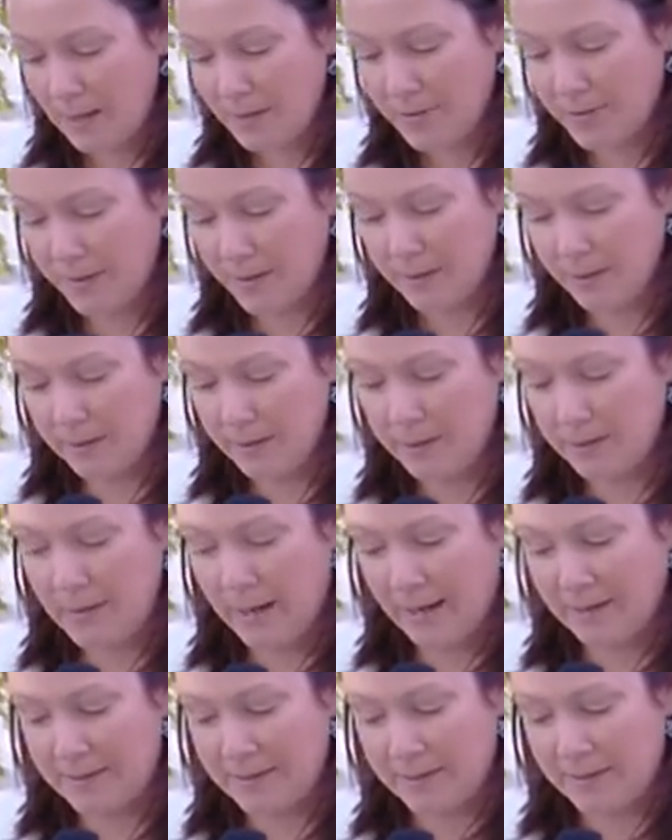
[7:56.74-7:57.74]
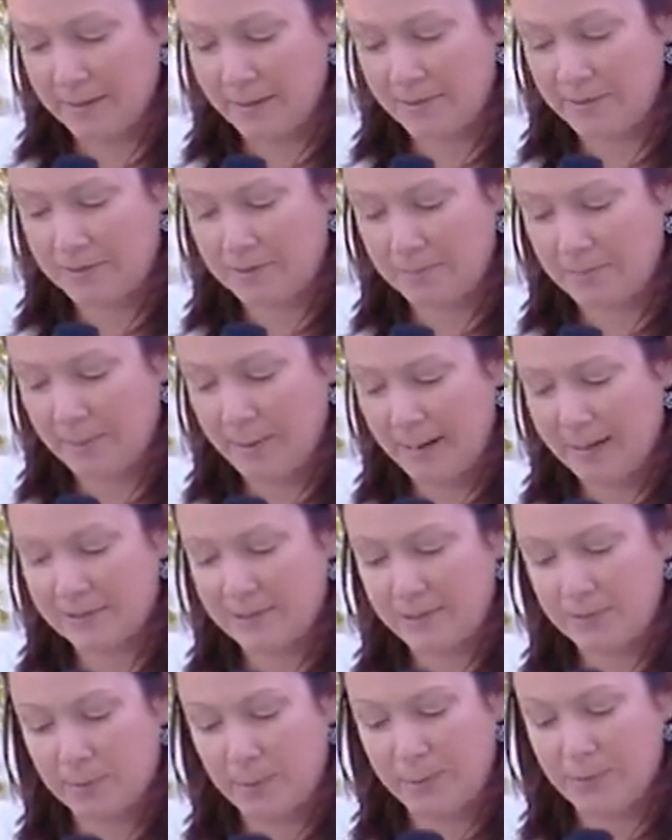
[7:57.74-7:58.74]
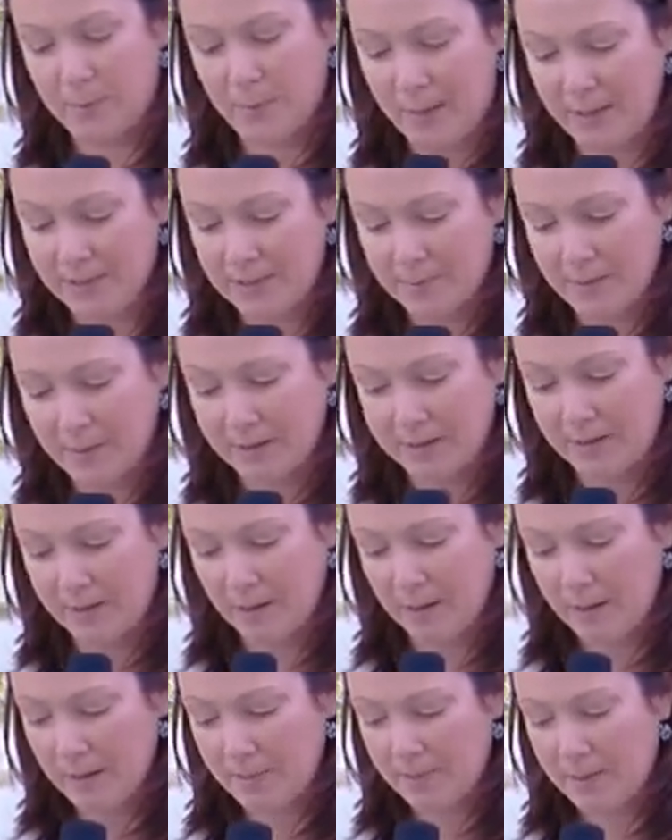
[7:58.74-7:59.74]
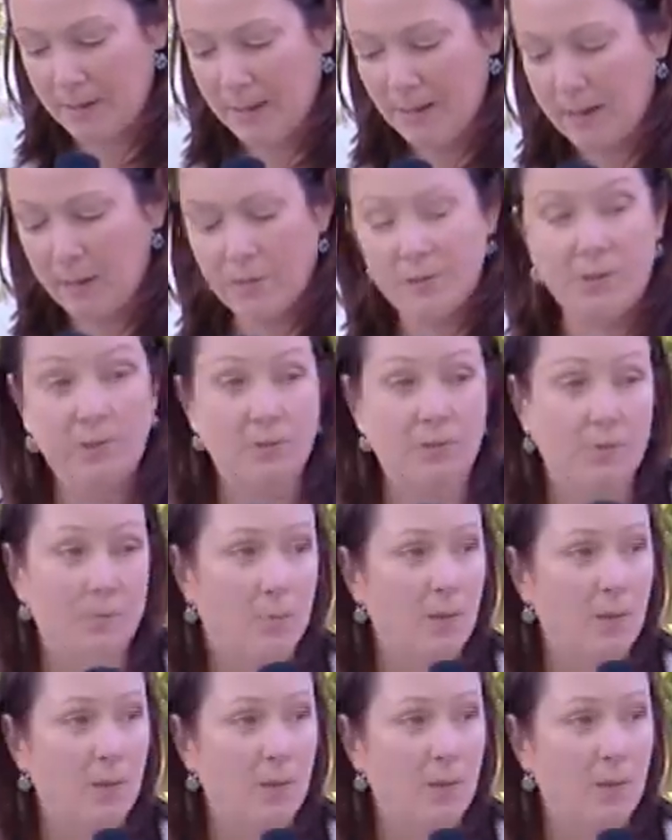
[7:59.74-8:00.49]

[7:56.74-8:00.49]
This practice was widespread in Europe. It was used